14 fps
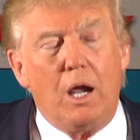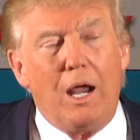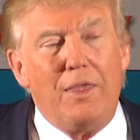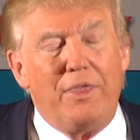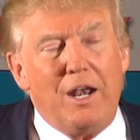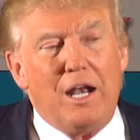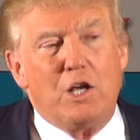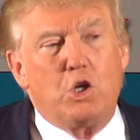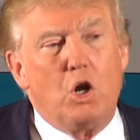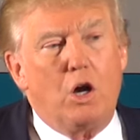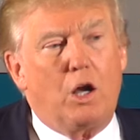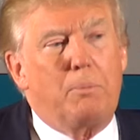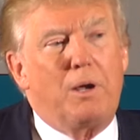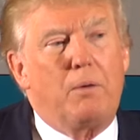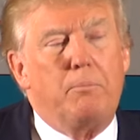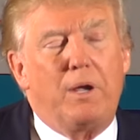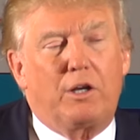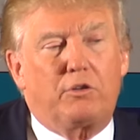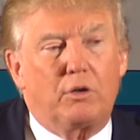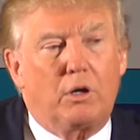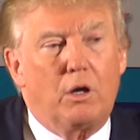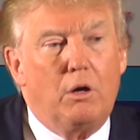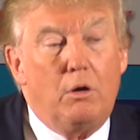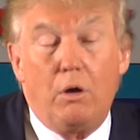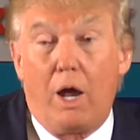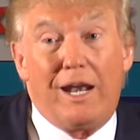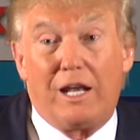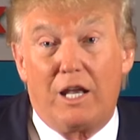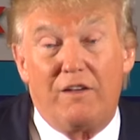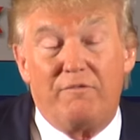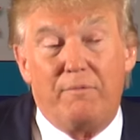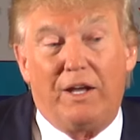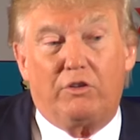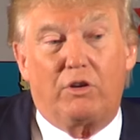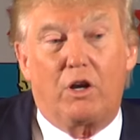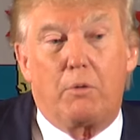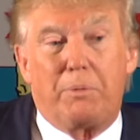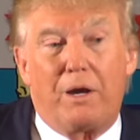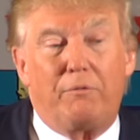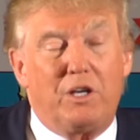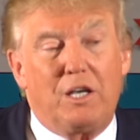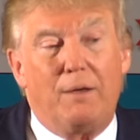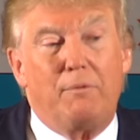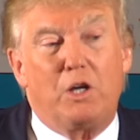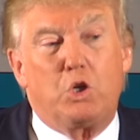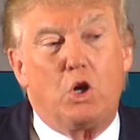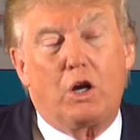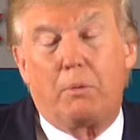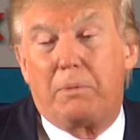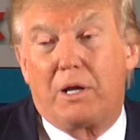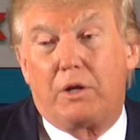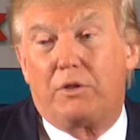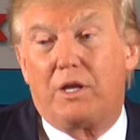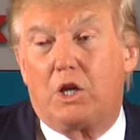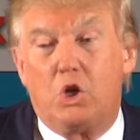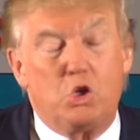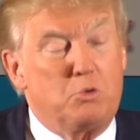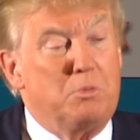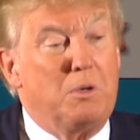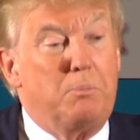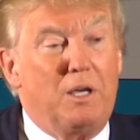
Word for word: And then I talk about Mexico, and I love Mexico, but every time I talk about it, they accuse me of